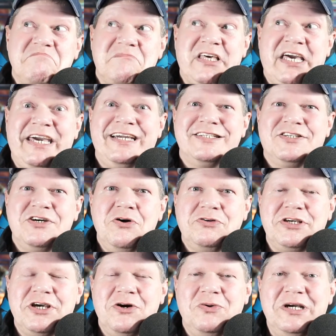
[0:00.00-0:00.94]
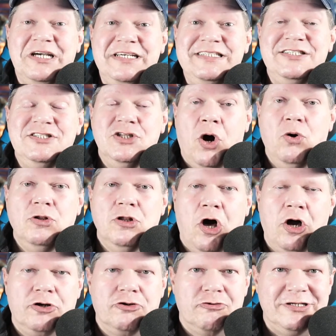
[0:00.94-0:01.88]
King of Tokyo is no
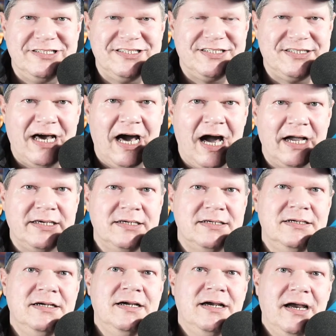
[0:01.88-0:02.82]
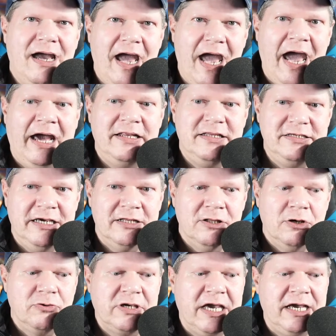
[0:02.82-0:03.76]
longer in stock at
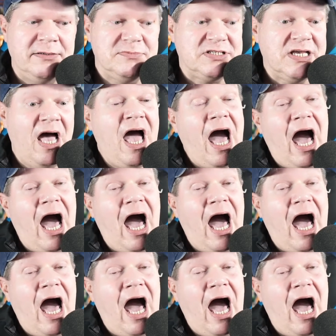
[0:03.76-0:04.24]
Iello Games.